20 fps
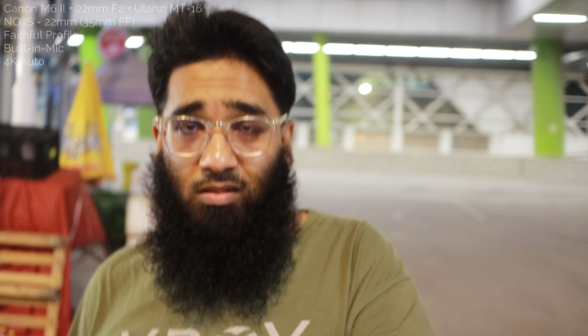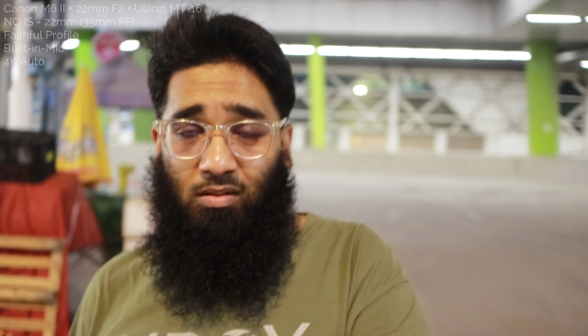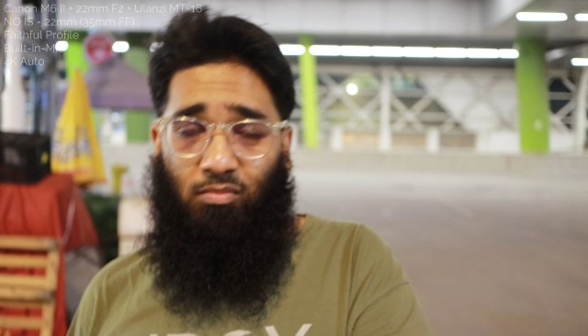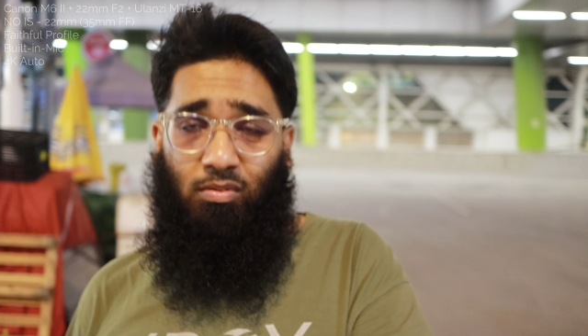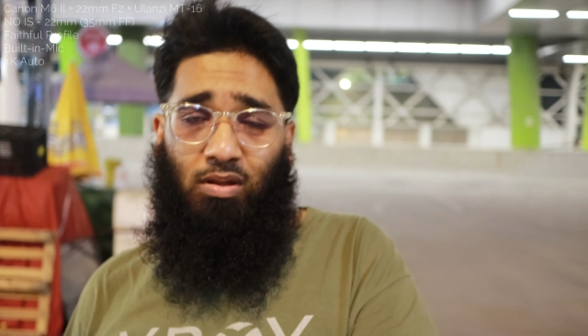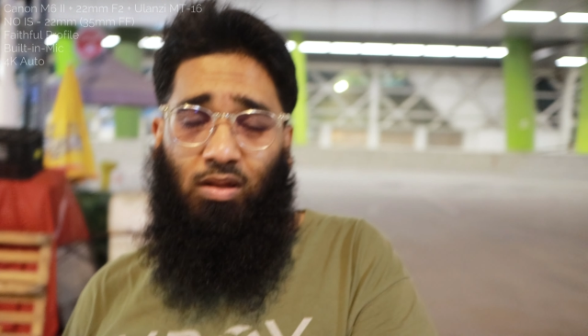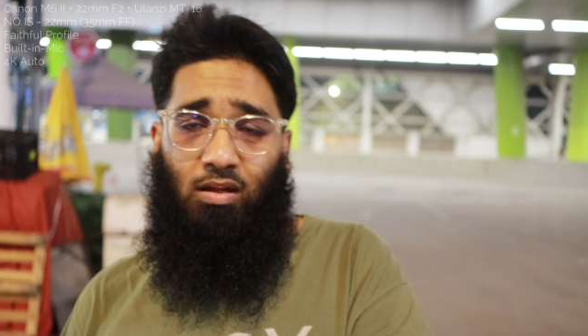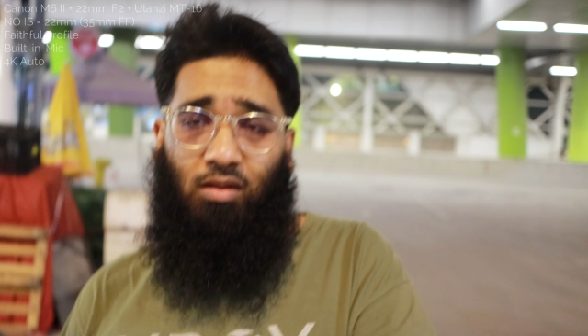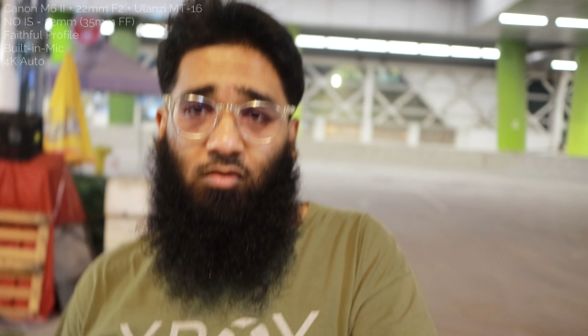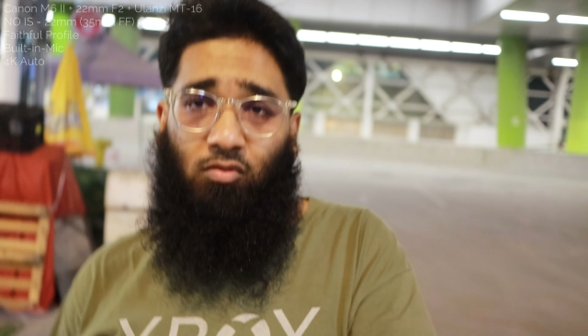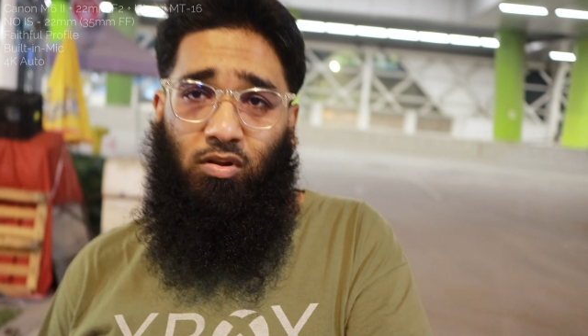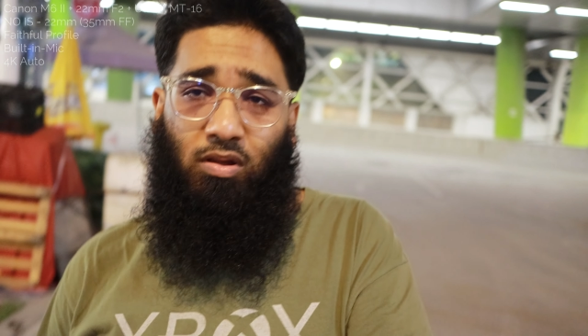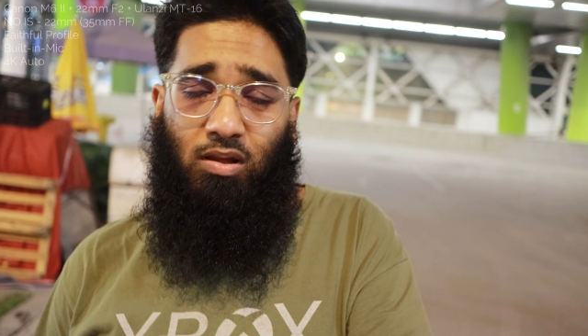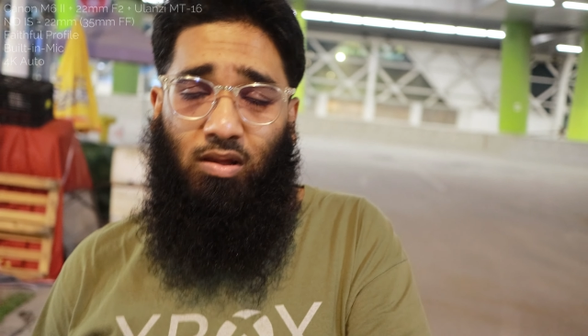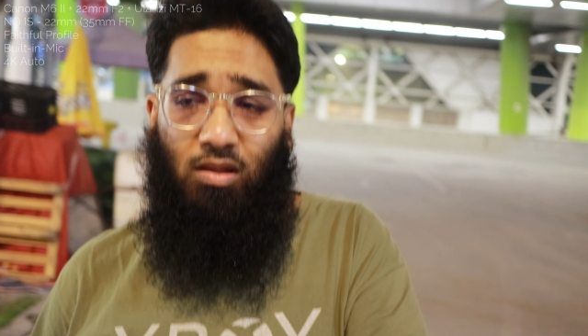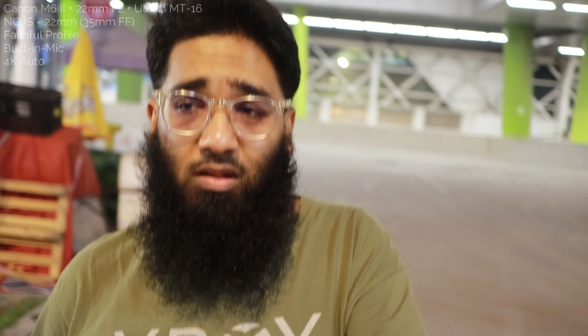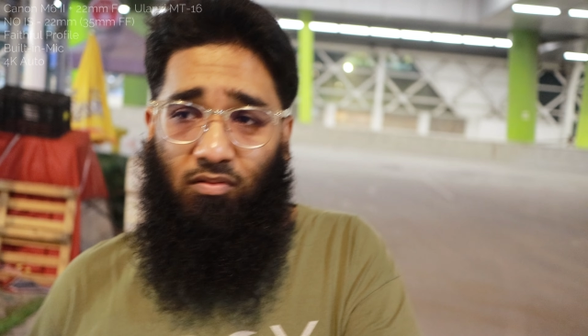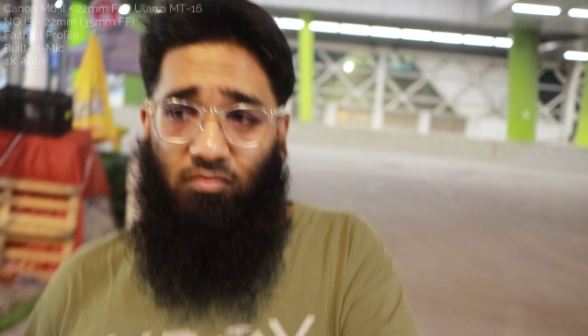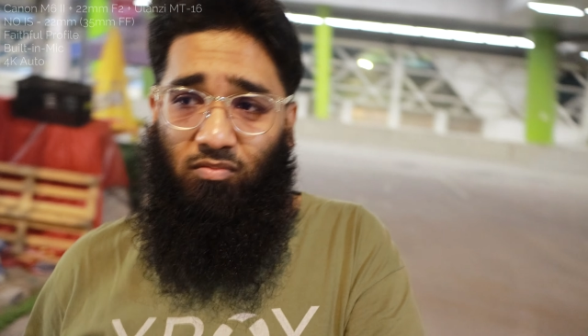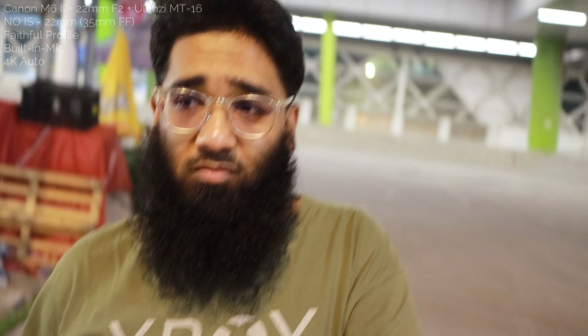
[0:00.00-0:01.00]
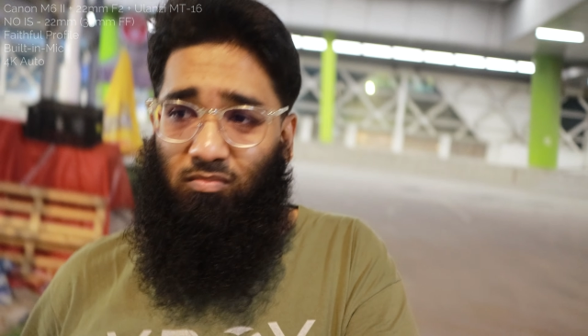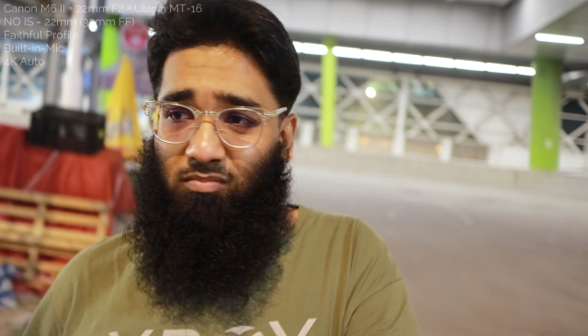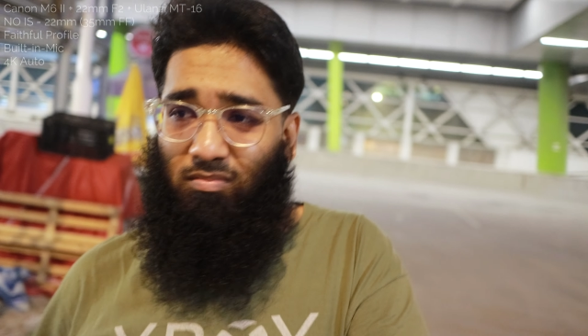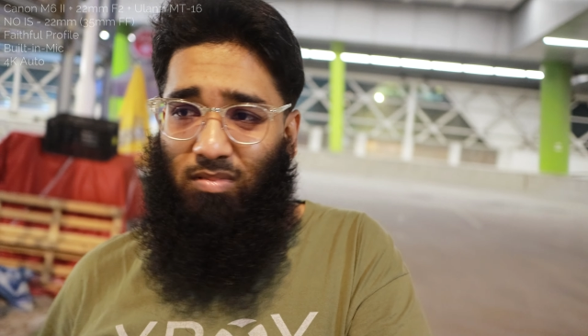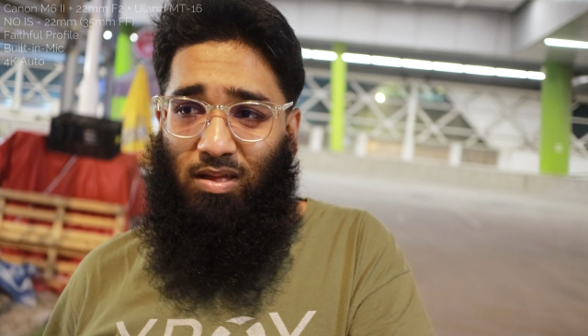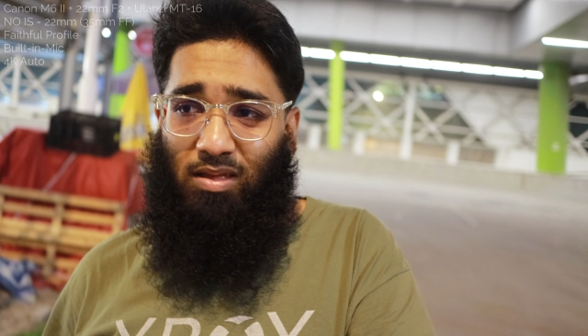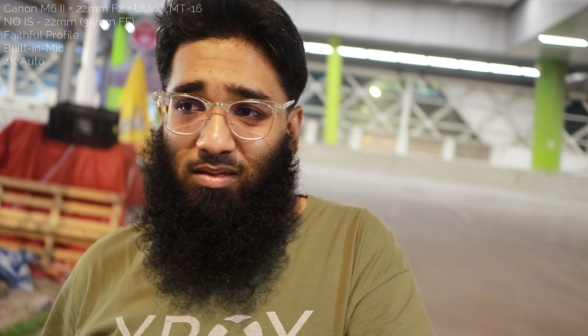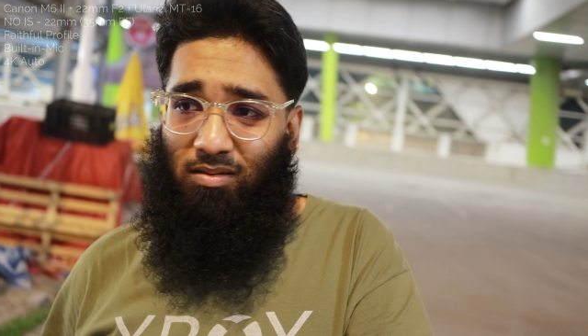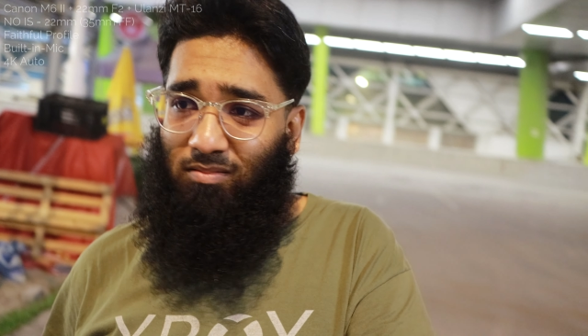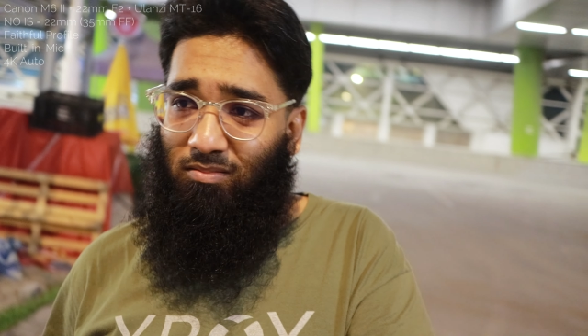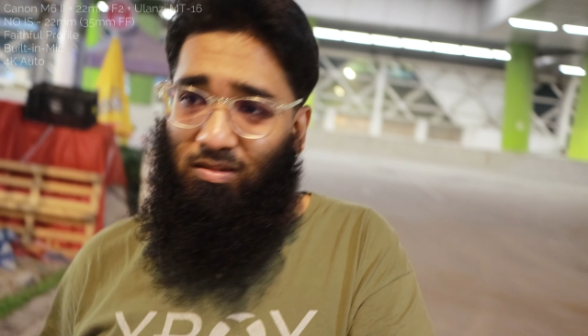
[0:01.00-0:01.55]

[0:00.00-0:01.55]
and I really love my